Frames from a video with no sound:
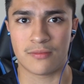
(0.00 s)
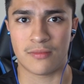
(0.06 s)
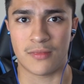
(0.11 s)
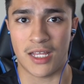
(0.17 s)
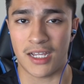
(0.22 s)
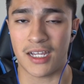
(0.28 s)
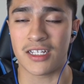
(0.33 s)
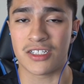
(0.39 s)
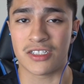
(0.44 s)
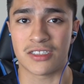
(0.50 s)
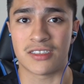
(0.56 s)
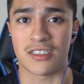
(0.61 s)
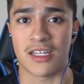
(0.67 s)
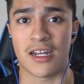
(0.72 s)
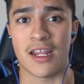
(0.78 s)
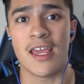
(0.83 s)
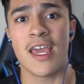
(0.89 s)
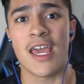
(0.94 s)
Like I just
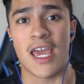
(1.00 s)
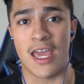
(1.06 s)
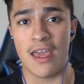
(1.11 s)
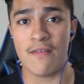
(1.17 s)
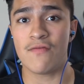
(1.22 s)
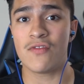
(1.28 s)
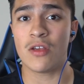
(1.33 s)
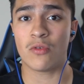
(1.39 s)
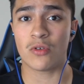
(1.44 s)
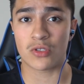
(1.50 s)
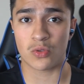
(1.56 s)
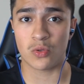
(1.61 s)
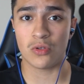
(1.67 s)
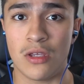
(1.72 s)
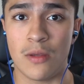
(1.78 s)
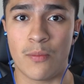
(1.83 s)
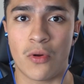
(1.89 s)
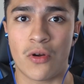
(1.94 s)
said, if they were
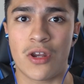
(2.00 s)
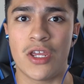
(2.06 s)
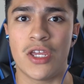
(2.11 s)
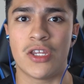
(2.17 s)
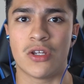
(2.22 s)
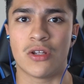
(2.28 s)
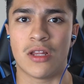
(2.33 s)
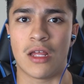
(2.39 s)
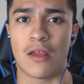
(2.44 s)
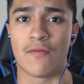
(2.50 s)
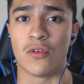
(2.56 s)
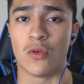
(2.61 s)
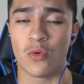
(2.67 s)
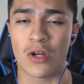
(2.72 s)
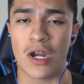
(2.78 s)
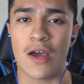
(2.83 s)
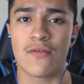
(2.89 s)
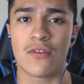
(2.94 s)
truly important in your life, you
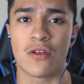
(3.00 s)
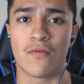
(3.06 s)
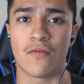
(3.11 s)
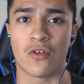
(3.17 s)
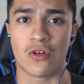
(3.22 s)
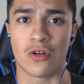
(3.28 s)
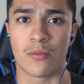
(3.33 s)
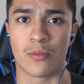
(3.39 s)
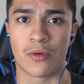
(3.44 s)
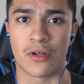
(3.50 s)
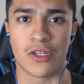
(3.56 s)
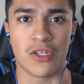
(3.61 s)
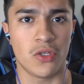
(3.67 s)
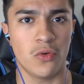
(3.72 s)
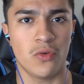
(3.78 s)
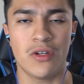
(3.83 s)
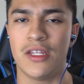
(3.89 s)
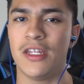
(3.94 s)
would have their phone number.
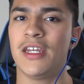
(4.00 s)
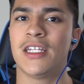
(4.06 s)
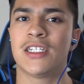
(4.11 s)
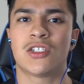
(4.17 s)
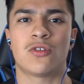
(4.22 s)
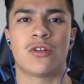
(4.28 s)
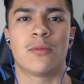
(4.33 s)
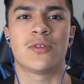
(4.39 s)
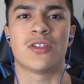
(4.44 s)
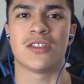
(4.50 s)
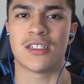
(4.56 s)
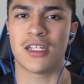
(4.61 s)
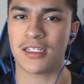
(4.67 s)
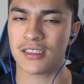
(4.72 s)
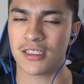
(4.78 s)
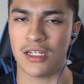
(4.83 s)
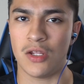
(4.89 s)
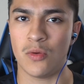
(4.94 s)
You don't need Instagram to
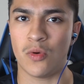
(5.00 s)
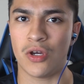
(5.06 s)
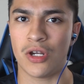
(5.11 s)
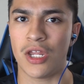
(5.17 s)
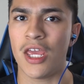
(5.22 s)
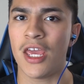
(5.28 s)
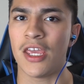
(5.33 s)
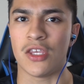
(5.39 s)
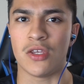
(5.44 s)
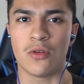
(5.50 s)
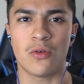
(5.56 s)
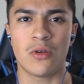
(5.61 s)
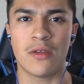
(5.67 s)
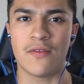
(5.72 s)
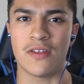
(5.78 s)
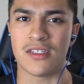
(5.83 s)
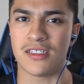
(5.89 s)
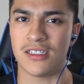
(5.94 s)
text anyone. You don't
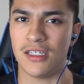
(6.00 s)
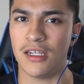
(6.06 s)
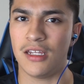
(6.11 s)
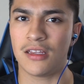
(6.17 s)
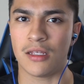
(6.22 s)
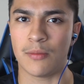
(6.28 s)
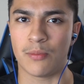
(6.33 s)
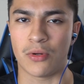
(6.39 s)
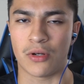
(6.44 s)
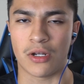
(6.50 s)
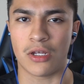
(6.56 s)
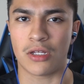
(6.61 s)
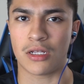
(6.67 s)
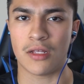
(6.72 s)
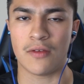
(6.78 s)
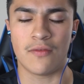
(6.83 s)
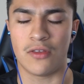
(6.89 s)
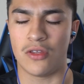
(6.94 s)
even see anything
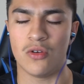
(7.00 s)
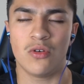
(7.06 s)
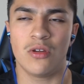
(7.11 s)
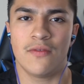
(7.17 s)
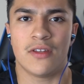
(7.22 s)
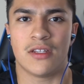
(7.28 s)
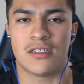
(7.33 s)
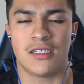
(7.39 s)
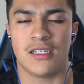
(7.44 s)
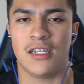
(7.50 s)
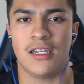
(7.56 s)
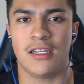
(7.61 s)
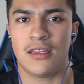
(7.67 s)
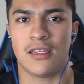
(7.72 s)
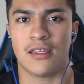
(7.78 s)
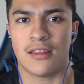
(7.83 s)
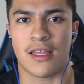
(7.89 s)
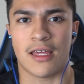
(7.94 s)
productive. You don't even see
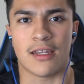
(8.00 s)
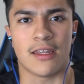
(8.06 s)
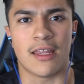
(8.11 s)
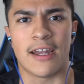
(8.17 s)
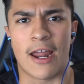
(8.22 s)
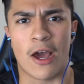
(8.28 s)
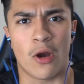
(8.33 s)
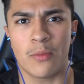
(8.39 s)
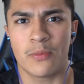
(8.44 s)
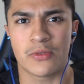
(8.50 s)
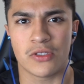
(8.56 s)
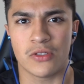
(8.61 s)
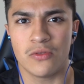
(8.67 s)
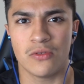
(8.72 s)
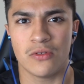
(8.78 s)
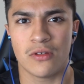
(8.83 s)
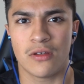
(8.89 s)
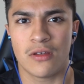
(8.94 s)
anything that, that helps
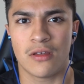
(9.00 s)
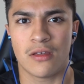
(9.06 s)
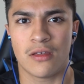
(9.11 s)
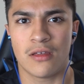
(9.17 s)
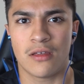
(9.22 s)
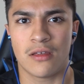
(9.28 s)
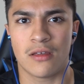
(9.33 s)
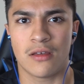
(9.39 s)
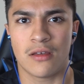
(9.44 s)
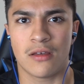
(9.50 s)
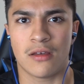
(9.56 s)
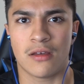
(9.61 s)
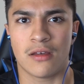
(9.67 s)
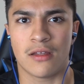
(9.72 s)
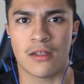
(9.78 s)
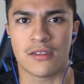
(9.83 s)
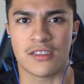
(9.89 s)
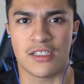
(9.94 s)
you.
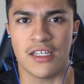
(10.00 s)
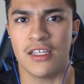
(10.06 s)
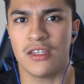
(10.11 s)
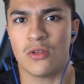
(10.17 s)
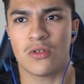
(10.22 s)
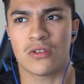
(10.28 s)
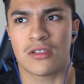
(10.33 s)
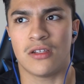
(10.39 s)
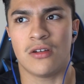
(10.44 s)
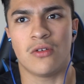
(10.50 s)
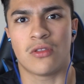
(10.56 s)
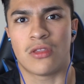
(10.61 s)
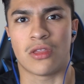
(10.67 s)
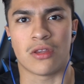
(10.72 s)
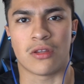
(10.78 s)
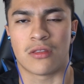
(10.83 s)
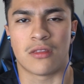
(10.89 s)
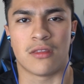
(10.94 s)
Seeing those little,
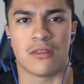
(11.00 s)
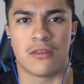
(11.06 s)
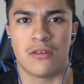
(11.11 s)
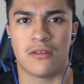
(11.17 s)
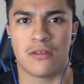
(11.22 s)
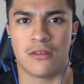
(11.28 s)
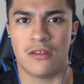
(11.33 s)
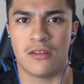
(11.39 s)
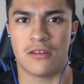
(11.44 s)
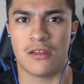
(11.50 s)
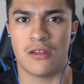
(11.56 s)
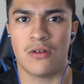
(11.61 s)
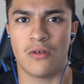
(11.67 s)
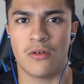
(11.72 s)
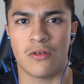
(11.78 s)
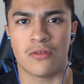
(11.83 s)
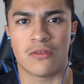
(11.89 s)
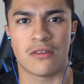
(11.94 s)
th- these, these
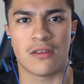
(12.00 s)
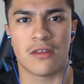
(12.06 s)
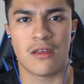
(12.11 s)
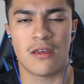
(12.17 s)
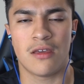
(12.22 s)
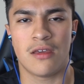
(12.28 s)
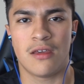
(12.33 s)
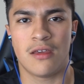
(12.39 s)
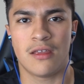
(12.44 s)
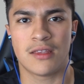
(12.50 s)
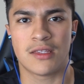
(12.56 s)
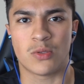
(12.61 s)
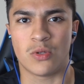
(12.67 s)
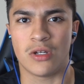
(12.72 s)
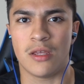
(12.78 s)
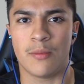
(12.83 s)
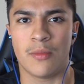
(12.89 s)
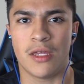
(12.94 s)
little
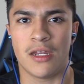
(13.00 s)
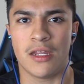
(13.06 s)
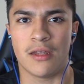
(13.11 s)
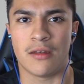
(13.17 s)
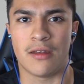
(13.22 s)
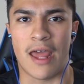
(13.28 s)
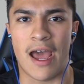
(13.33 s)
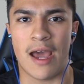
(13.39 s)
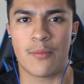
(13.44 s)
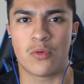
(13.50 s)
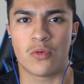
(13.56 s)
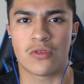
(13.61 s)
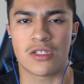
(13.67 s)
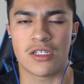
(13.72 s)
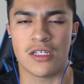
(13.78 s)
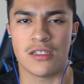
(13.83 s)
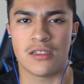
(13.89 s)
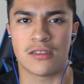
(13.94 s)
20 minute ab
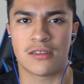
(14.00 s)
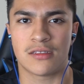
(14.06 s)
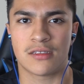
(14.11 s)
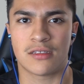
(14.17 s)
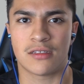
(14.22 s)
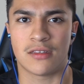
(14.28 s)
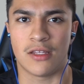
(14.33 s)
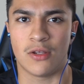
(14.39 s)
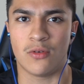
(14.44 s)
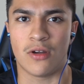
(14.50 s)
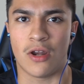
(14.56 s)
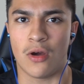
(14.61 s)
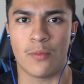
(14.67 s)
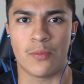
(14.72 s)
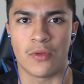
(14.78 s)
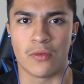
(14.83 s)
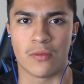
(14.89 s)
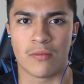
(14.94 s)
routines, they don't
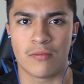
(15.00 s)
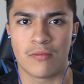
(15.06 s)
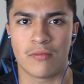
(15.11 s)
help you.